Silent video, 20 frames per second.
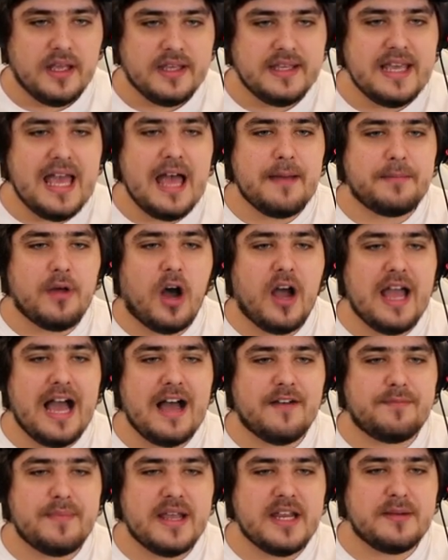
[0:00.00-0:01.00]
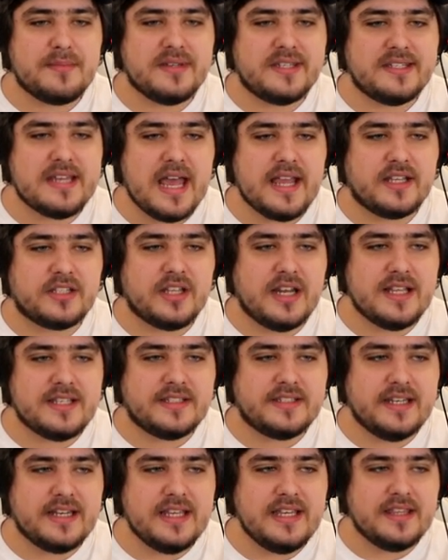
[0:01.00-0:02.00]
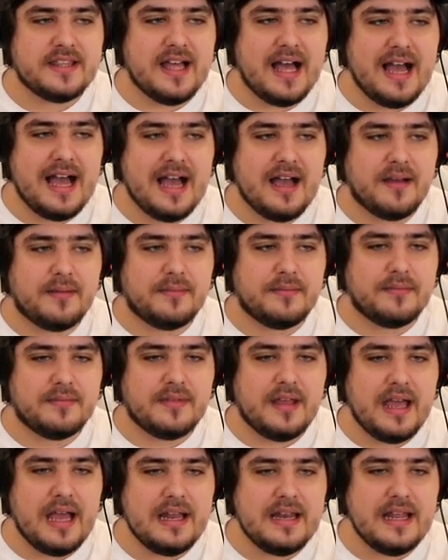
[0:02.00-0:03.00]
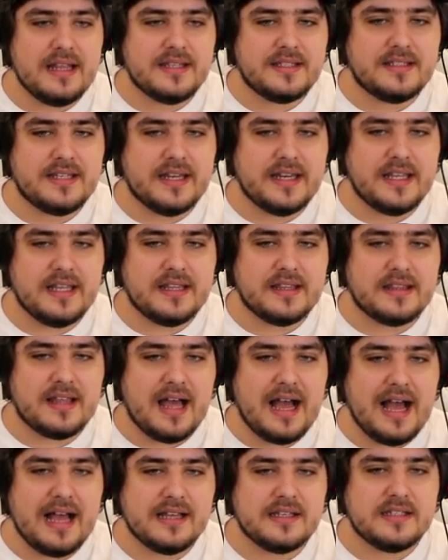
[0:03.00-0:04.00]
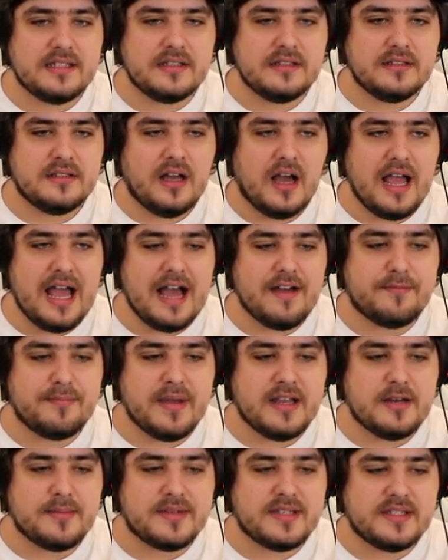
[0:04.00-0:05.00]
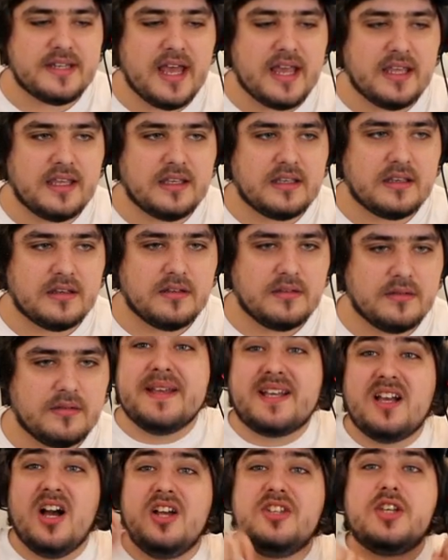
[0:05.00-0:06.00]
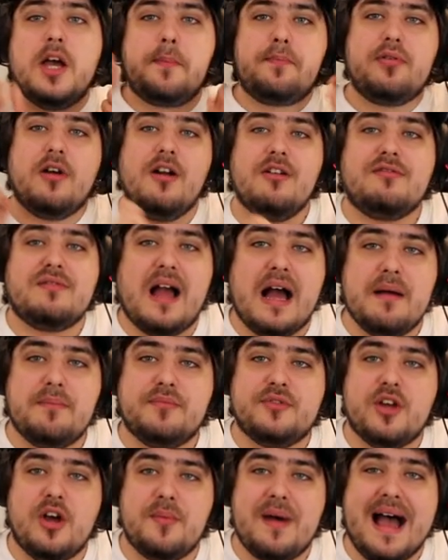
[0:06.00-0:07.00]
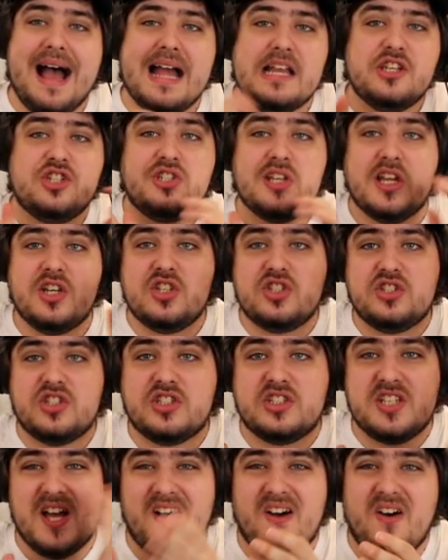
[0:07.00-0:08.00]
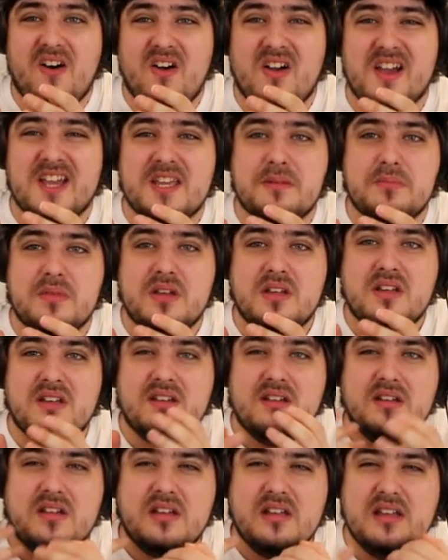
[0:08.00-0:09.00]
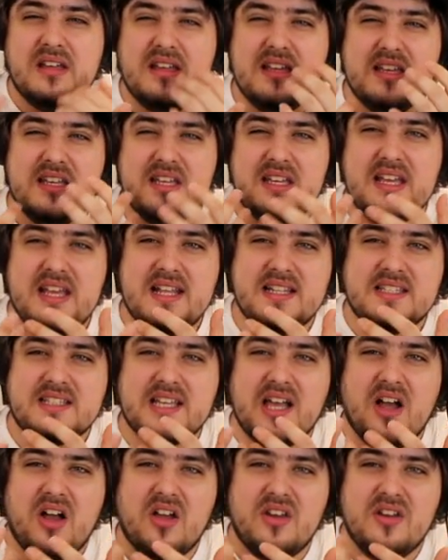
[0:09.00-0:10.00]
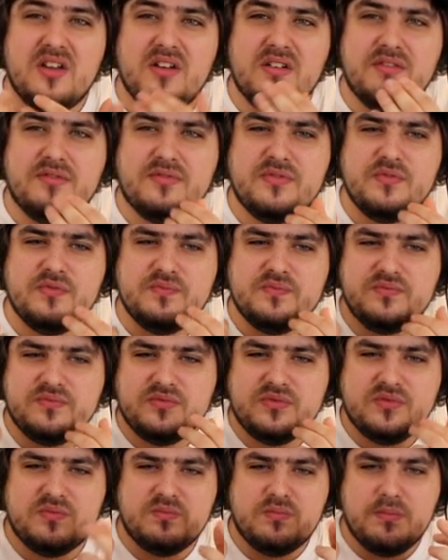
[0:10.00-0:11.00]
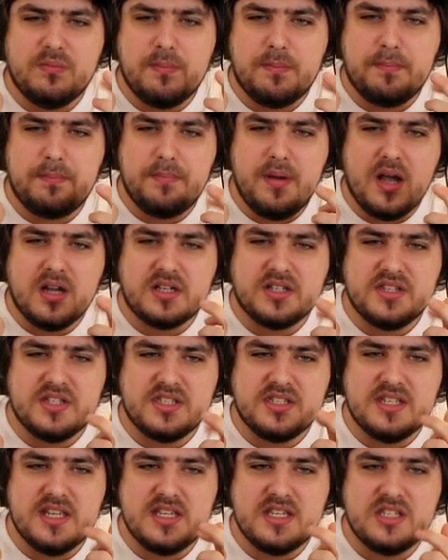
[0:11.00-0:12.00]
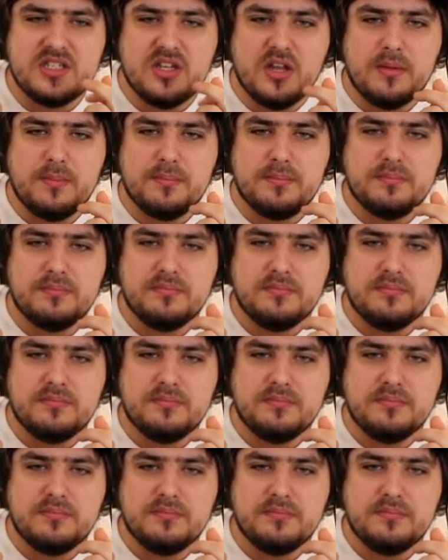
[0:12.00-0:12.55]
Yep, I have made a mistake. So let's delete that. And let's delete that. I have made a mistake. Because I programmed them and changed the time, it's kind of bugged the system.